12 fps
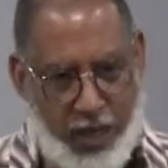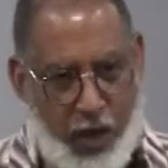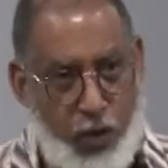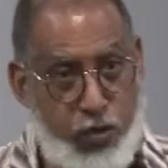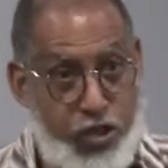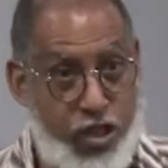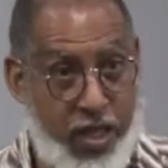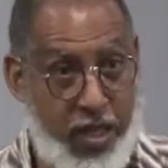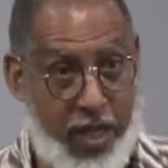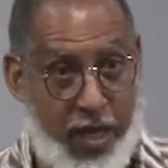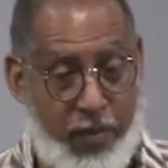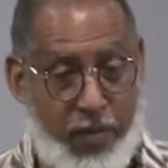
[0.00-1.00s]
close to
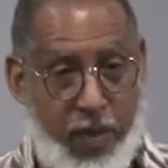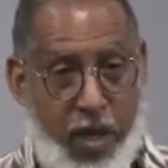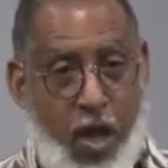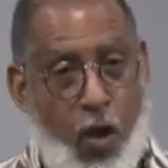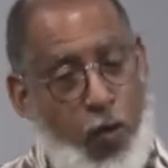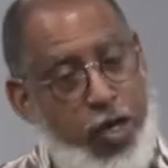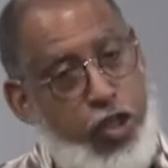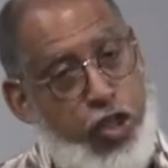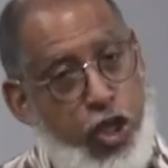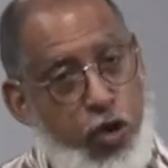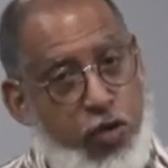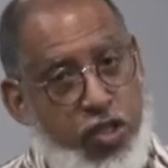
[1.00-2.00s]
them, what
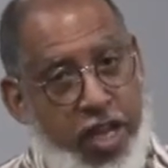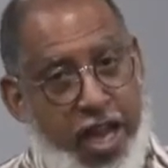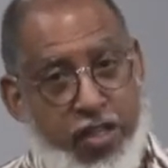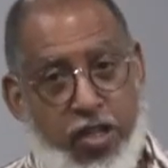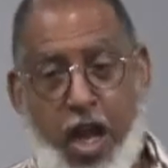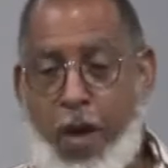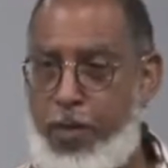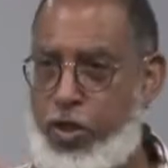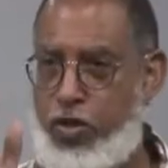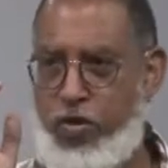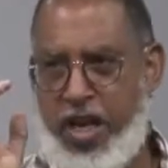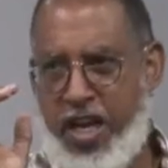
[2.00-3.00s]
Jude says,
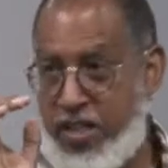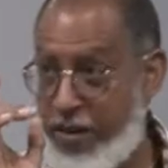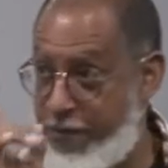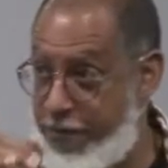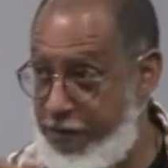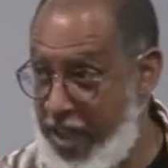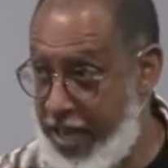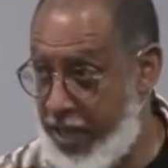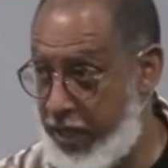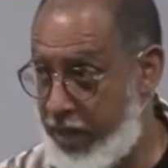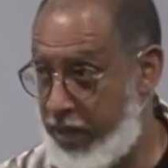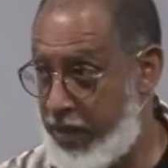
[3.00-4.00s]
but you need to
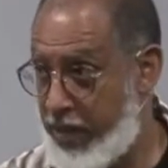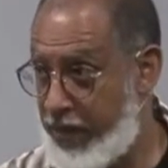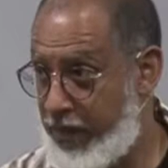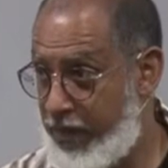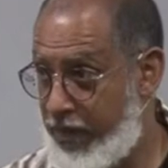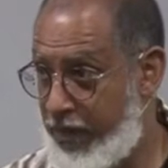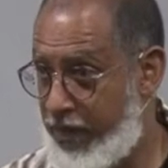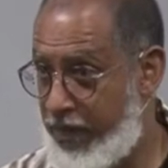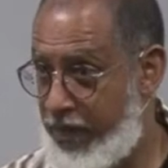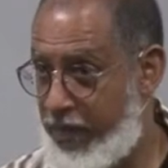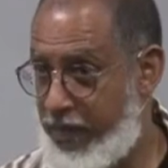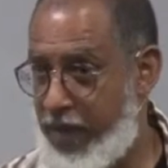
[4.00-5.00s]
fear.
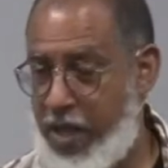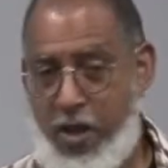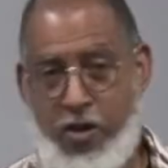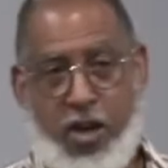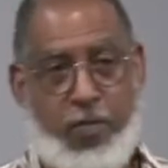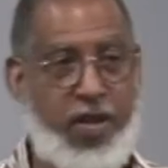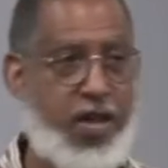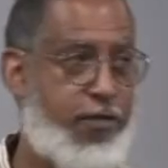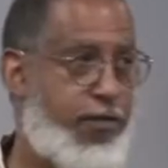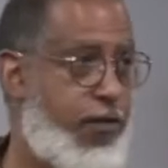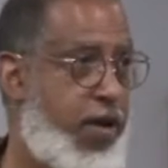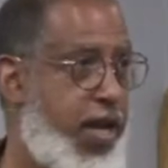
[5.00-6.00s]
You need to be
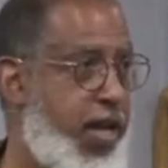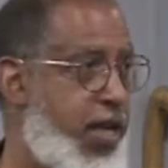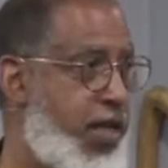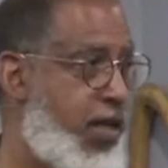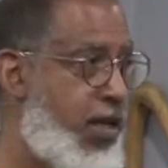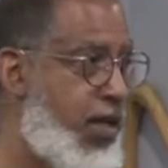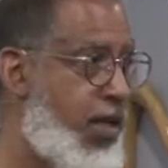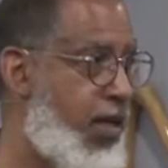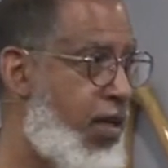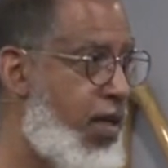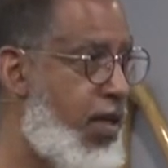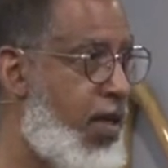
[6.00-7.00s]
afraid
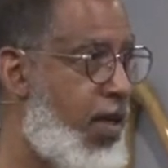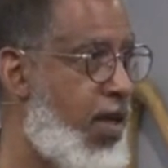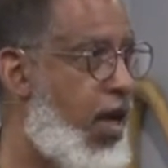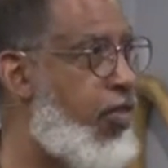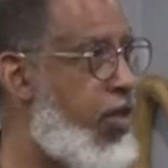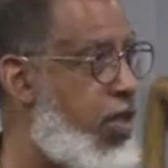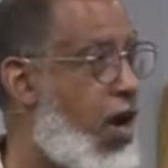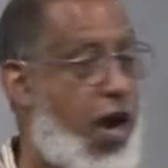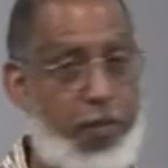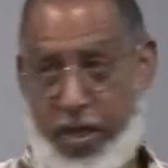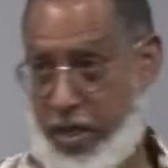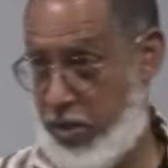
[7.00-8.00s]
of the
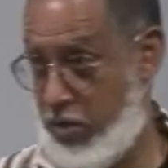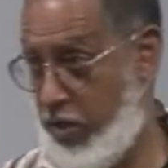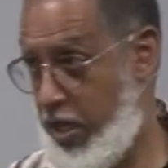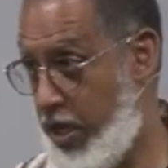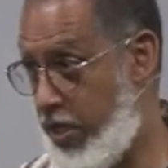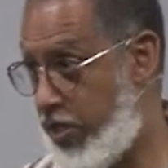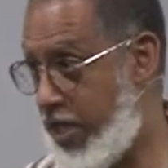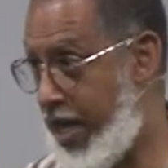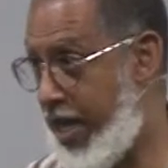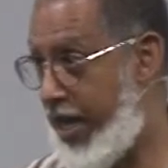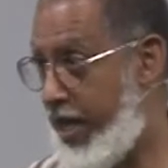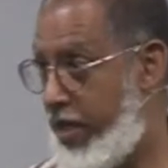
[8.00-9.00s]
garment that's on the inside.